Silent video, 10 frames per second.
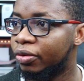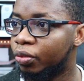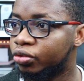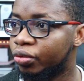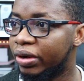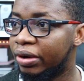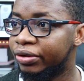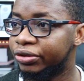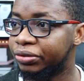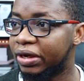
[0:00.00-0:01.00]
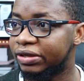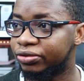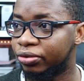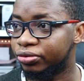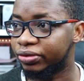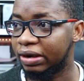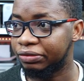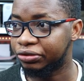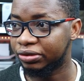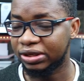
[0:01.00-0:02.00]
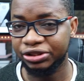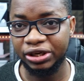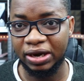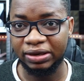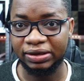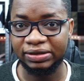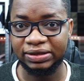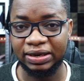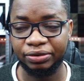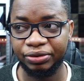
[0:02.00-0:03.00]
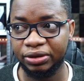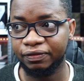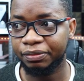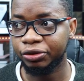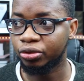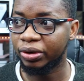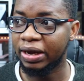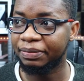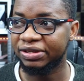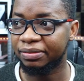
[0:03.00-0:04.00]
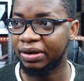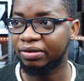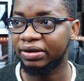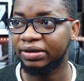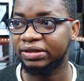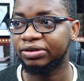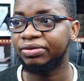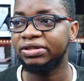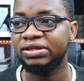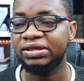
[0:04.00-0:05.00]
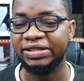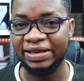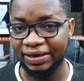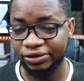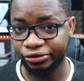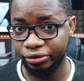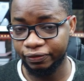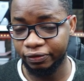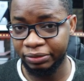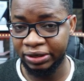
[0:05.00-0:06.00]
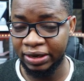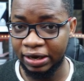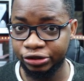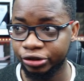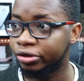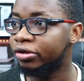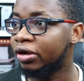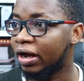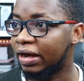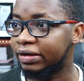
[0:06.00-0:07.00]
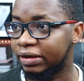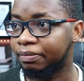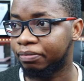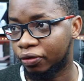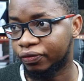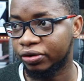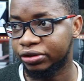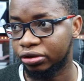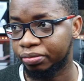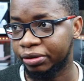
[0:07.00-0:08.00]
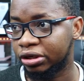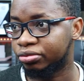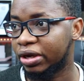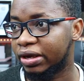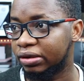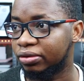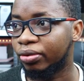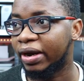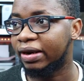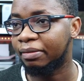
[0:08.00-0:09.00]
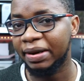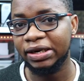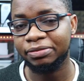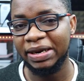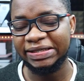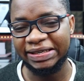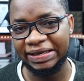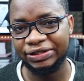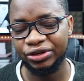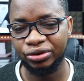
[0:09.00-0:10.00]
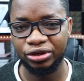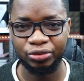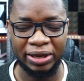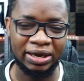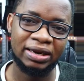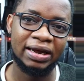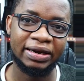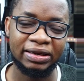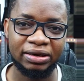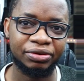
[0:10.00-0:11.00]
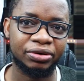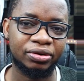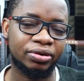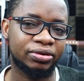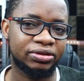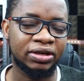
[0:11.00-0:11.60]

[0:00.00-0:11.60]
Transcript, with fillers: So what I want to do next is go to that resource and check out the things that I created for me. So what happens in the background is it creates a DNS zone for me in Azure, and then of course the domain name. So I can go ahead and manage my DNS records, where I can add A records,